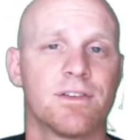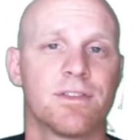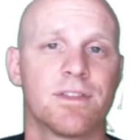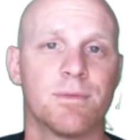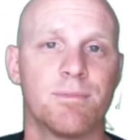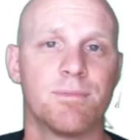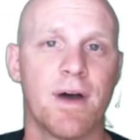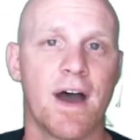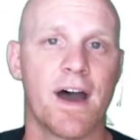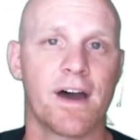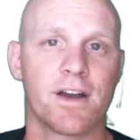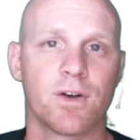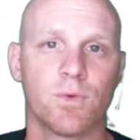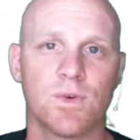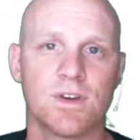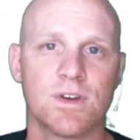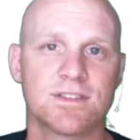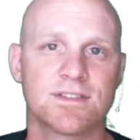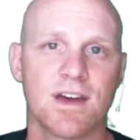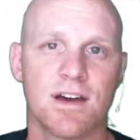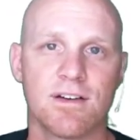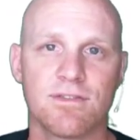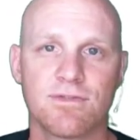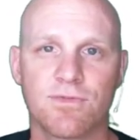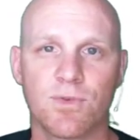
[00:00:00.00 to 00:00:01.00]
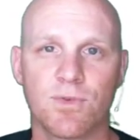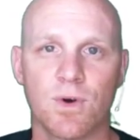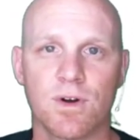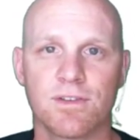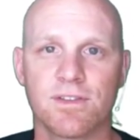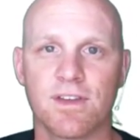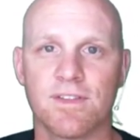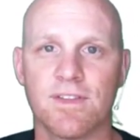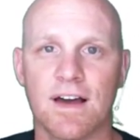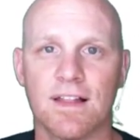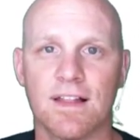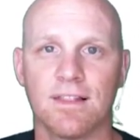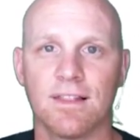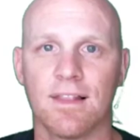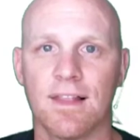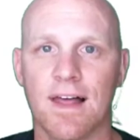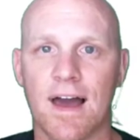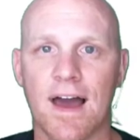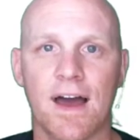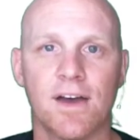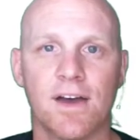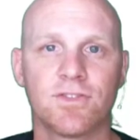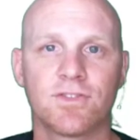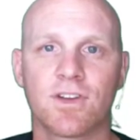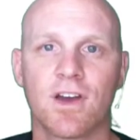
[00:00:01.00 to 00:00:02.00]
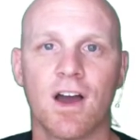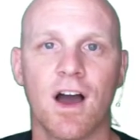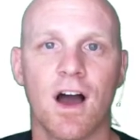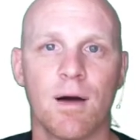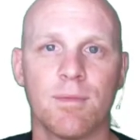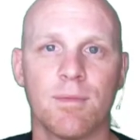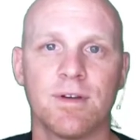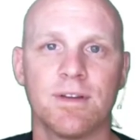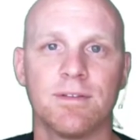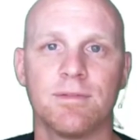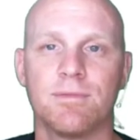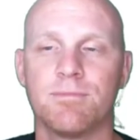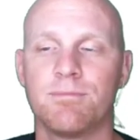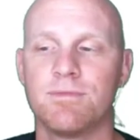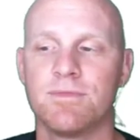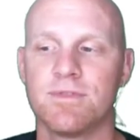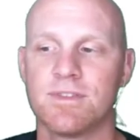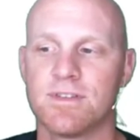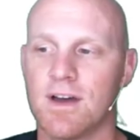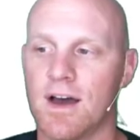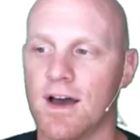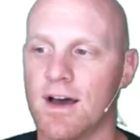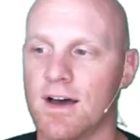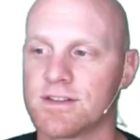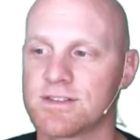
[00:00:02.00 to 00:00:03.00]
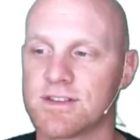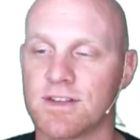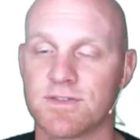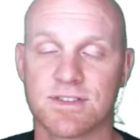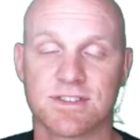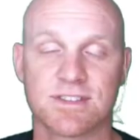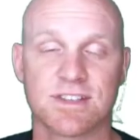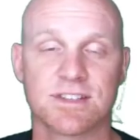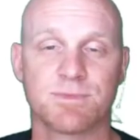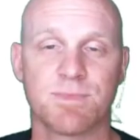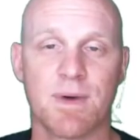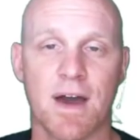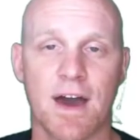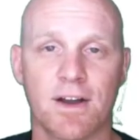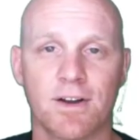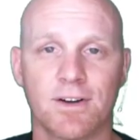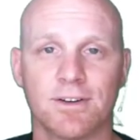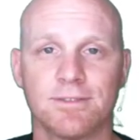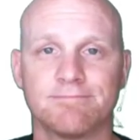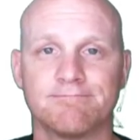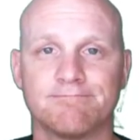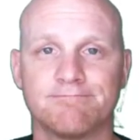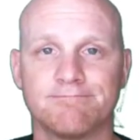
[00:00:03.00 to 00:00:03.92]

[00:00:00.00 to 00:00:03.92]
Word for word: the pattern we set forth in that last common synthesis pattern.